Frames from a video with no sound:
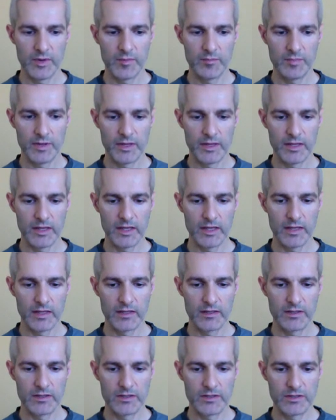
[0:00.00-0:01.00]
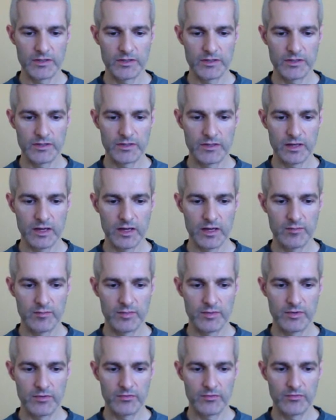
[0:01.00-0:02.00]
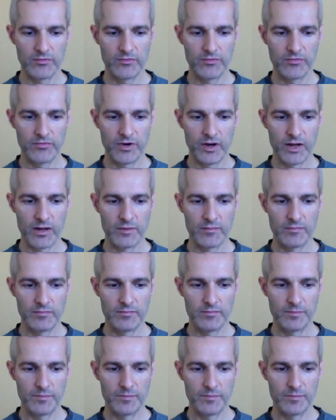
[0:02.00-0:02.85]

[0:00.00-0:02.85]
begins from